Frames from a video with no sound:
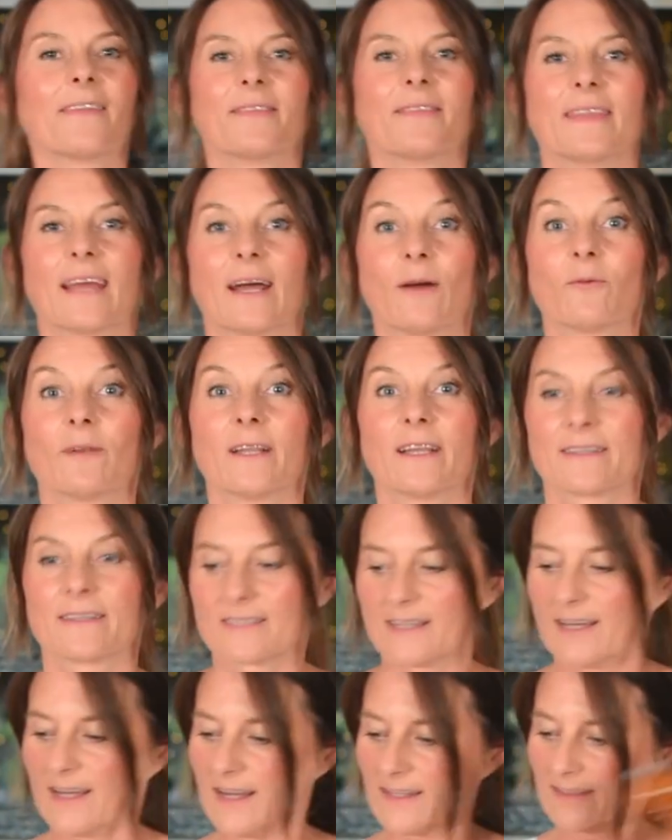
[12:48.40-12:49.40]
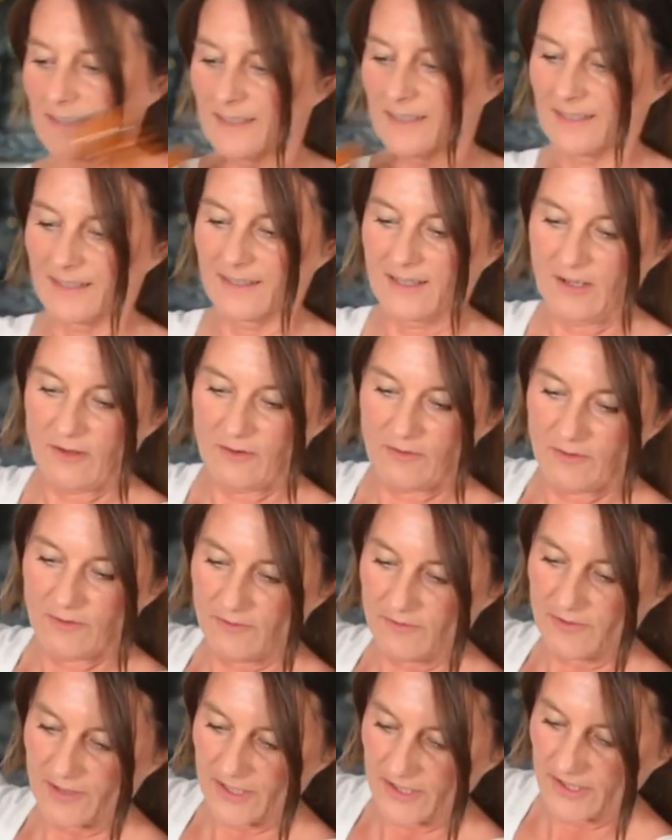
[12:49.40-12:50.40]
Now let's add
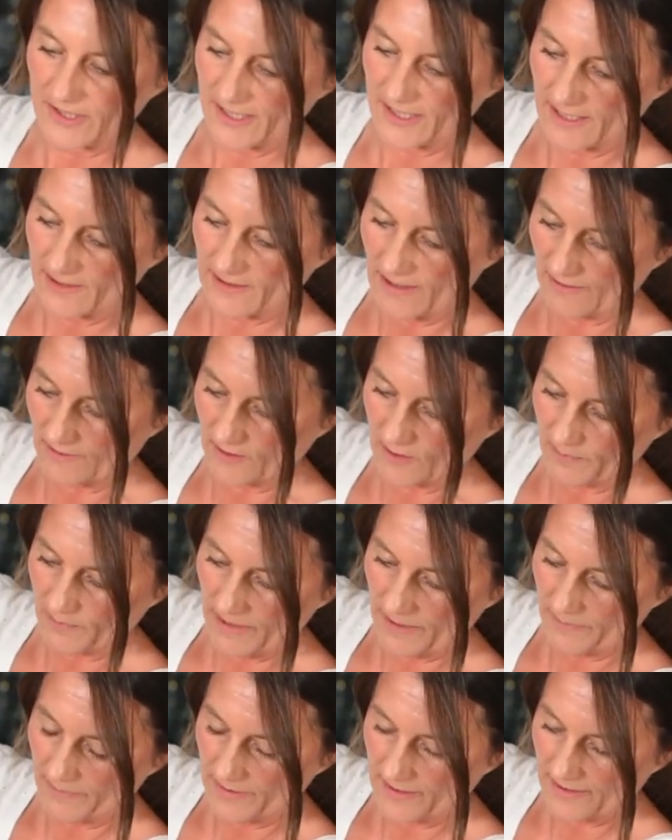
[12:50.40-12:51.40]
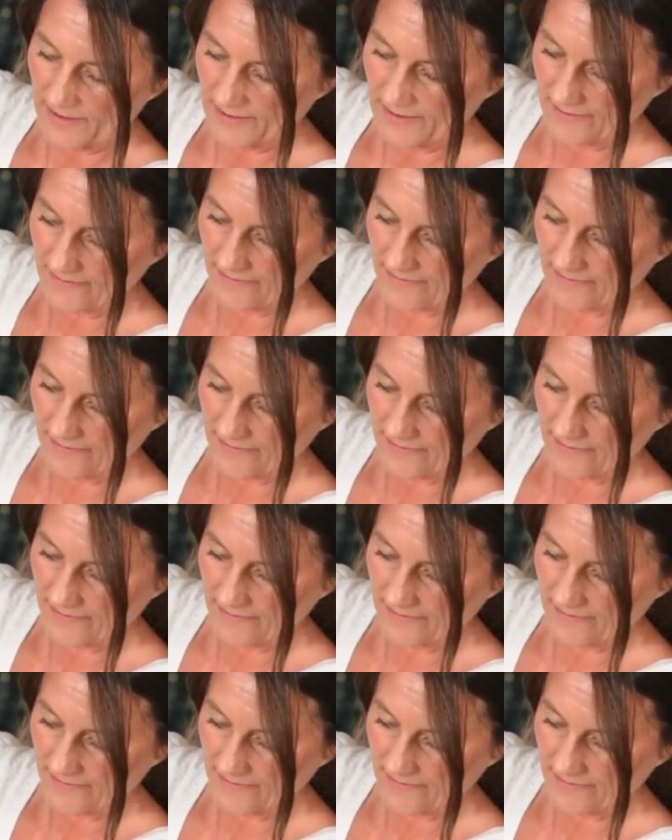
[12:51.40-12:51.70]
freshly ground pepper,